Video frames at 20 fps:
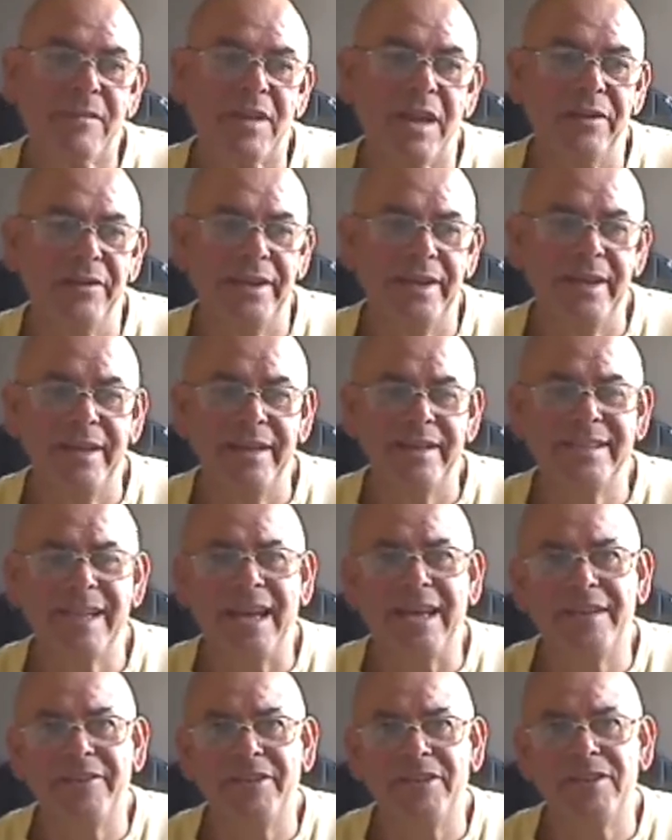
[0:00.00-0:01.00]
the
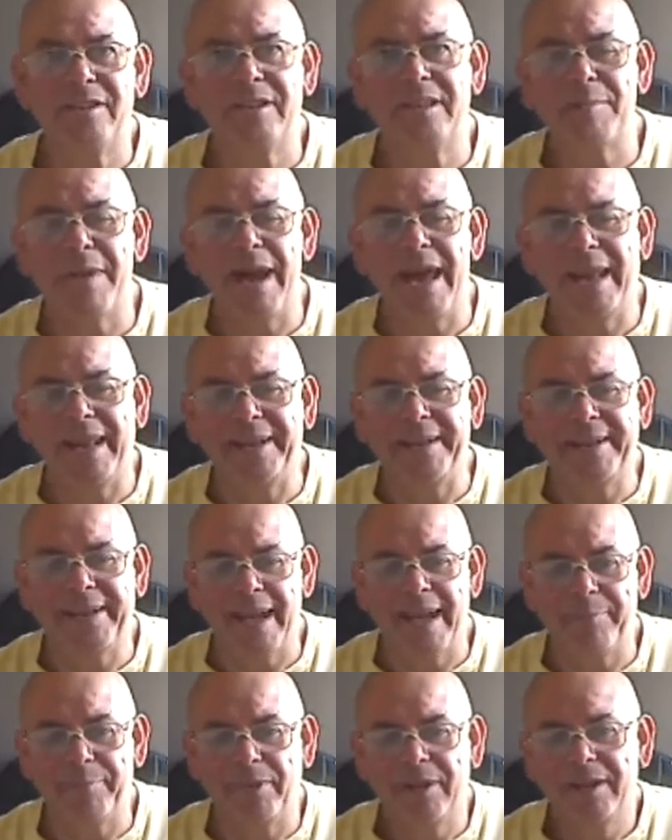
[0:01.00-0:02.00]
second division of this mile
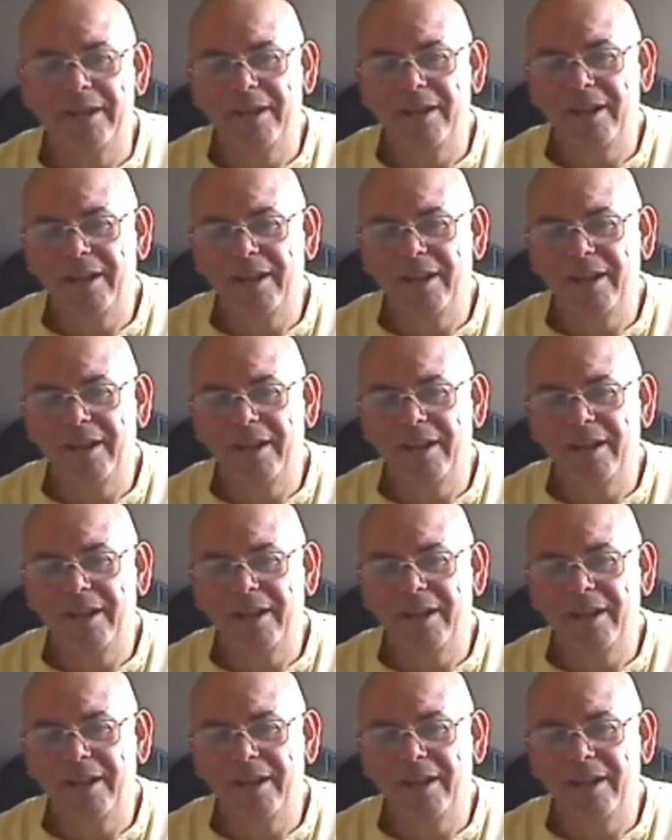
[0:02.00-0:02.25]
handicap.